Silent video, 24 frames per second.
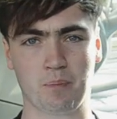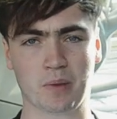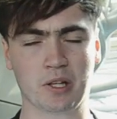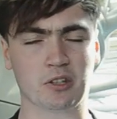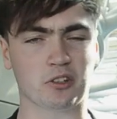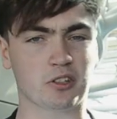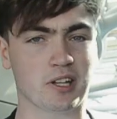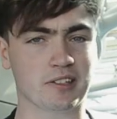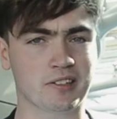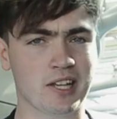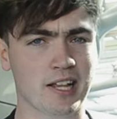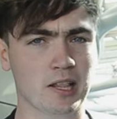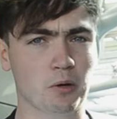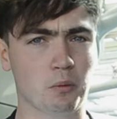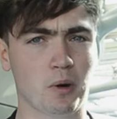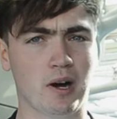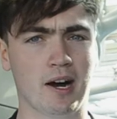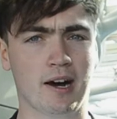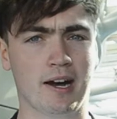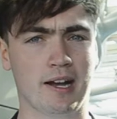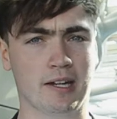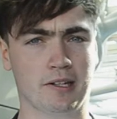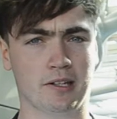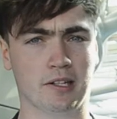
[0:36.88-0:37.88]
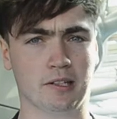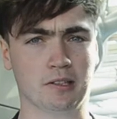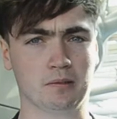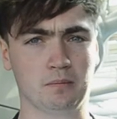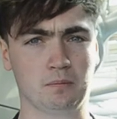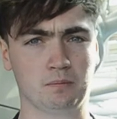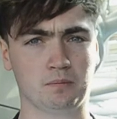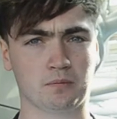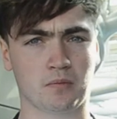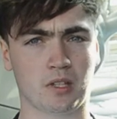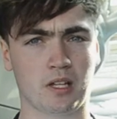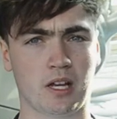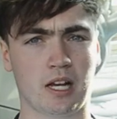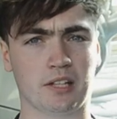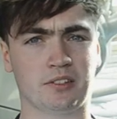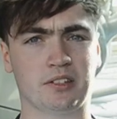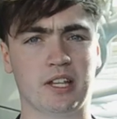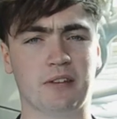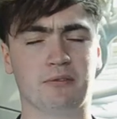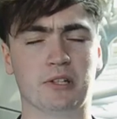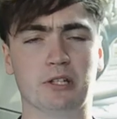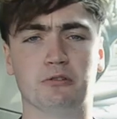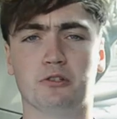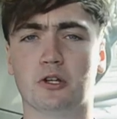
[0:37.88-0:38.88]
So I tell her what I know. I
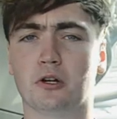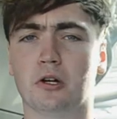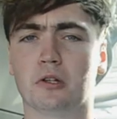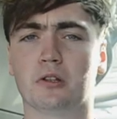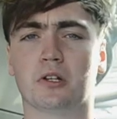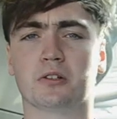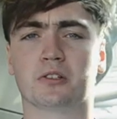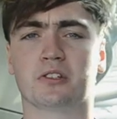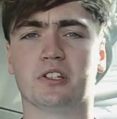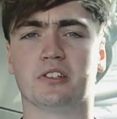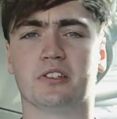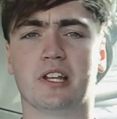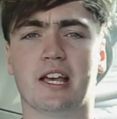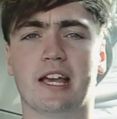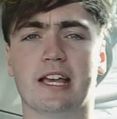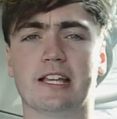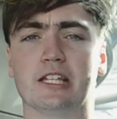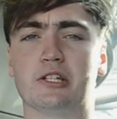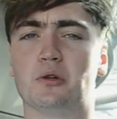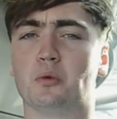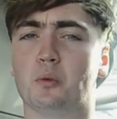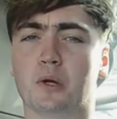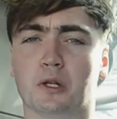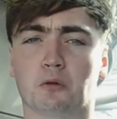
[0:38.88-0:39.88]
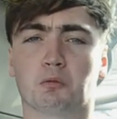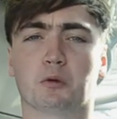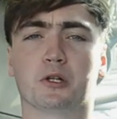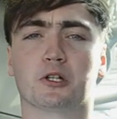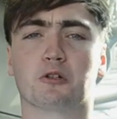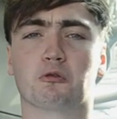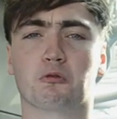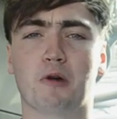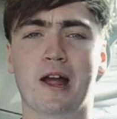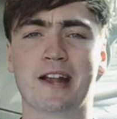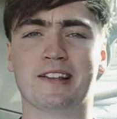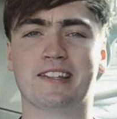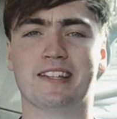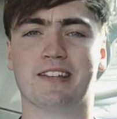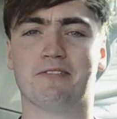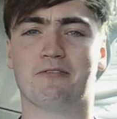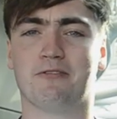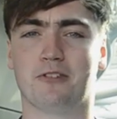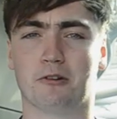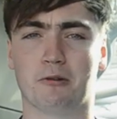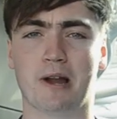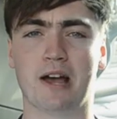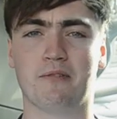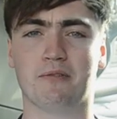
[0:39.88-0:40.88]
say, if you don't look today, you will regret it
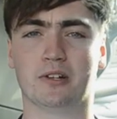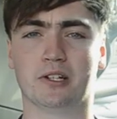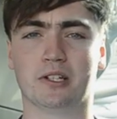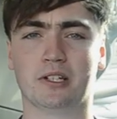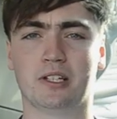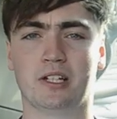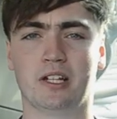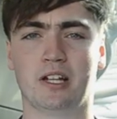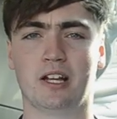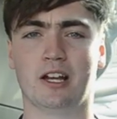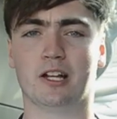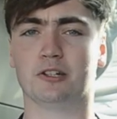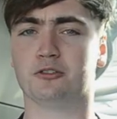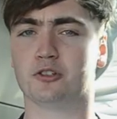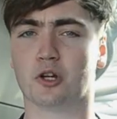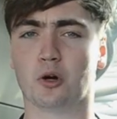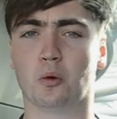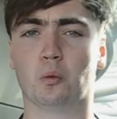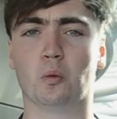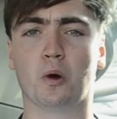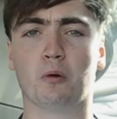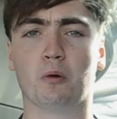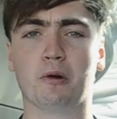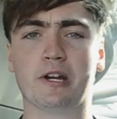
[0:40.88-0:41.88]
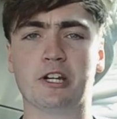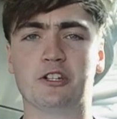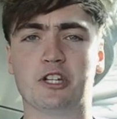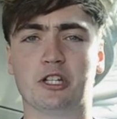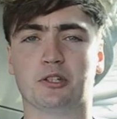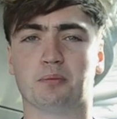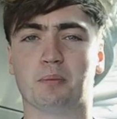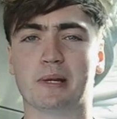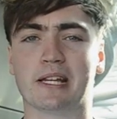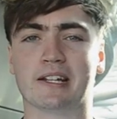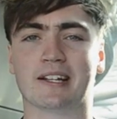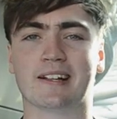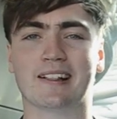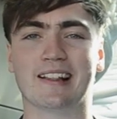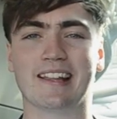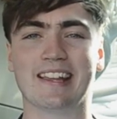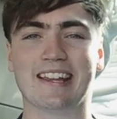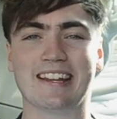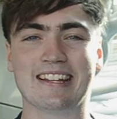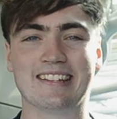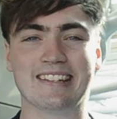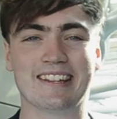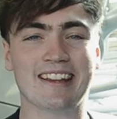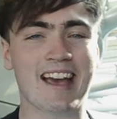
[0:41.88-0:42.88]
forever. And don't worry, she's been
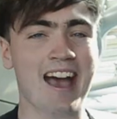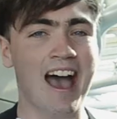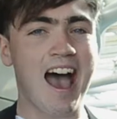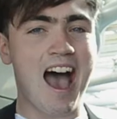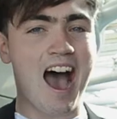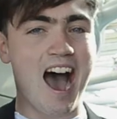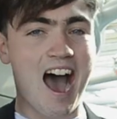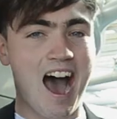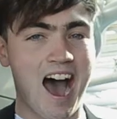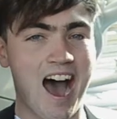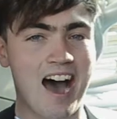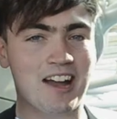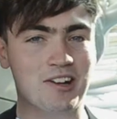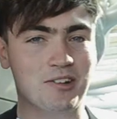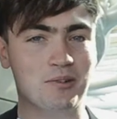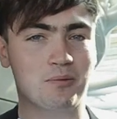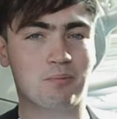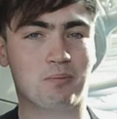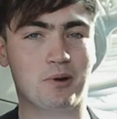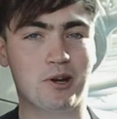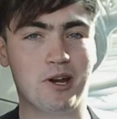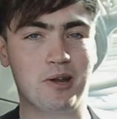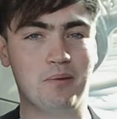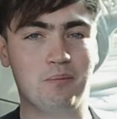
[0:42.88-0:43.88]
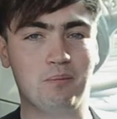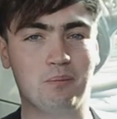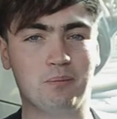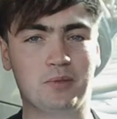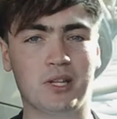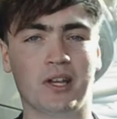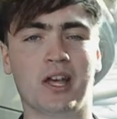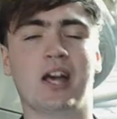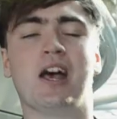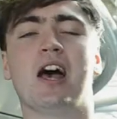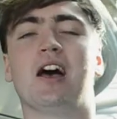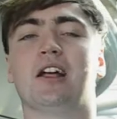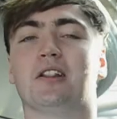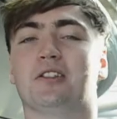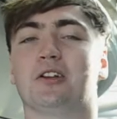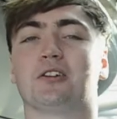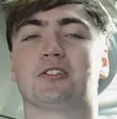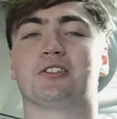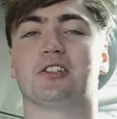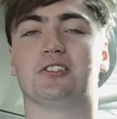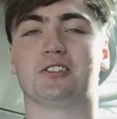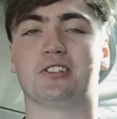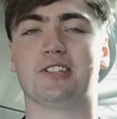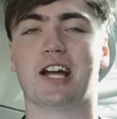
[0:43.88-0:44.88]
cleaned and primed and
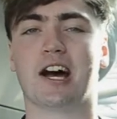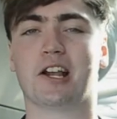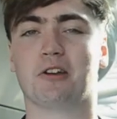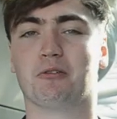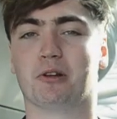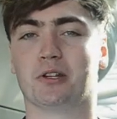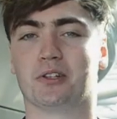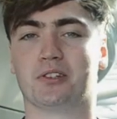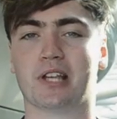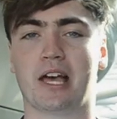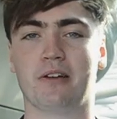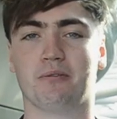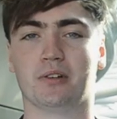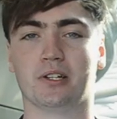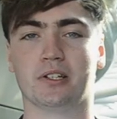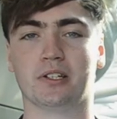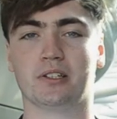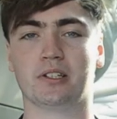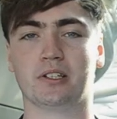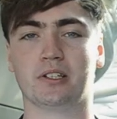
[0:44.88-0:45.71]
looks as Nana as ever.